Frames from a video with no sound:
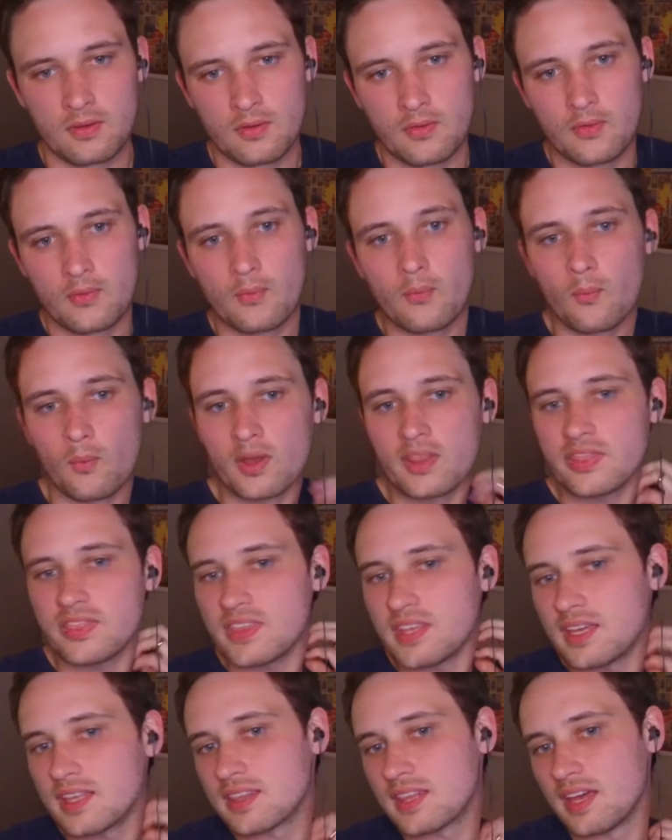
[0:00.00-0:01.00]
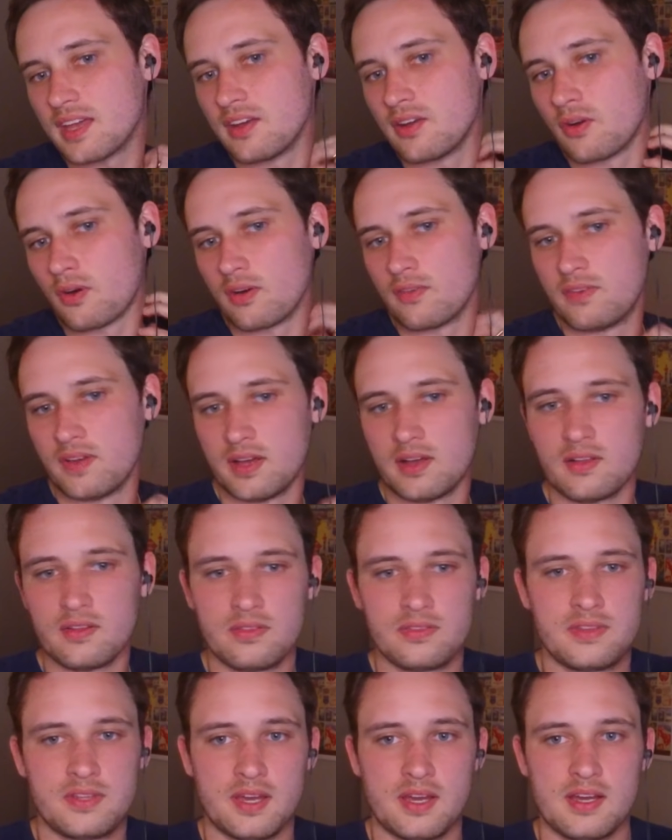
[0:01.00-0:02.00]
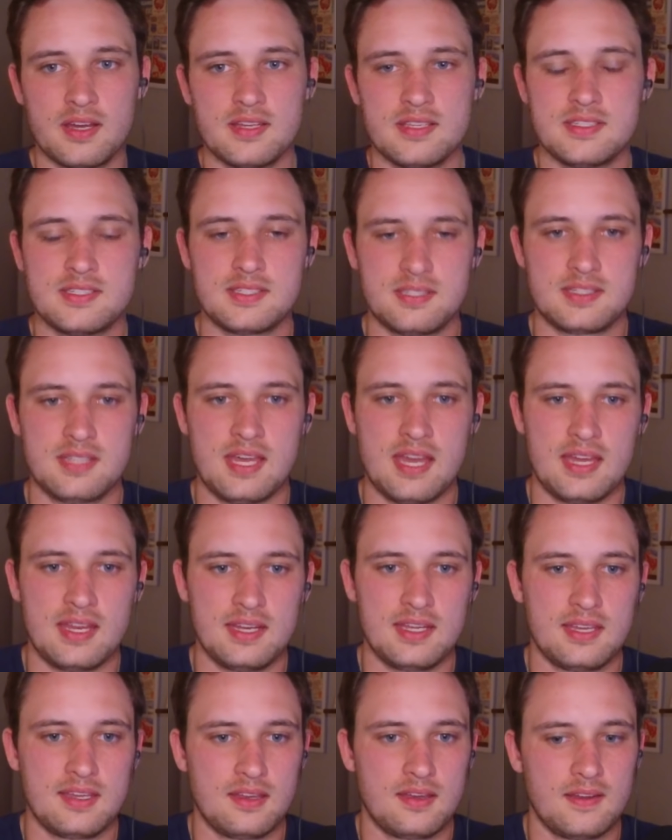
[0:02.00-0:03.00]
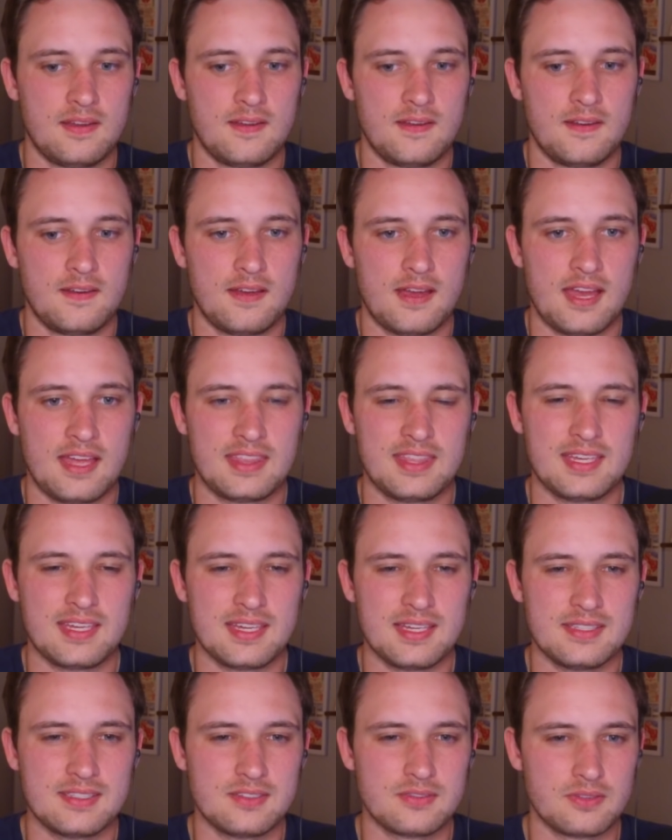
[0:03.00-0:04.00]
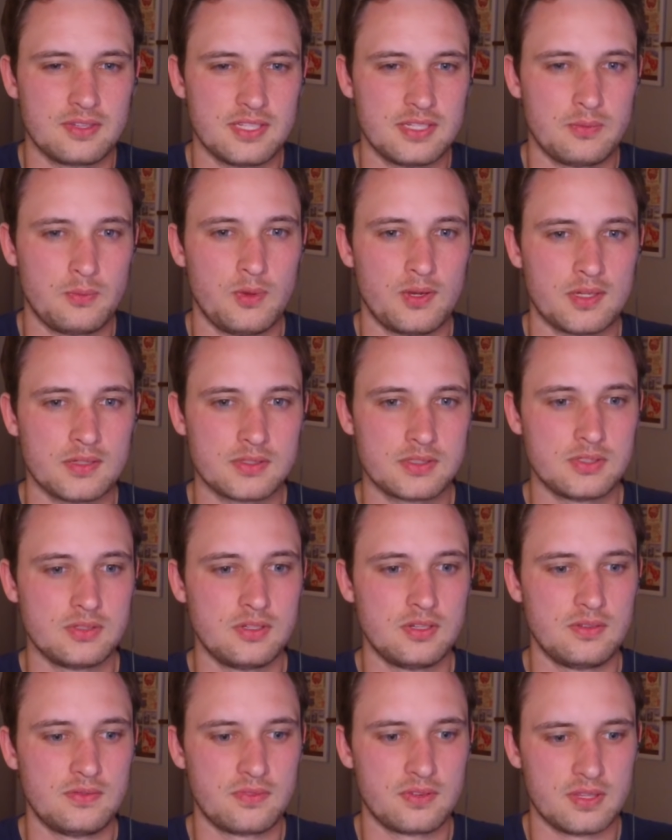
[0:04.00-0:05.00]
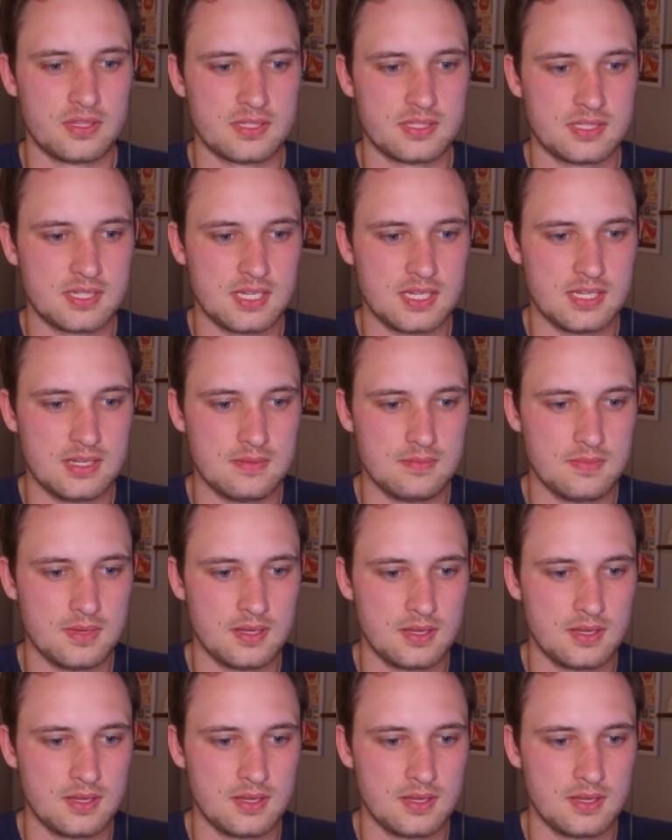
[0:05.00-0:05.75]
One thing that Norvell does that I think isn't really well suited for this team,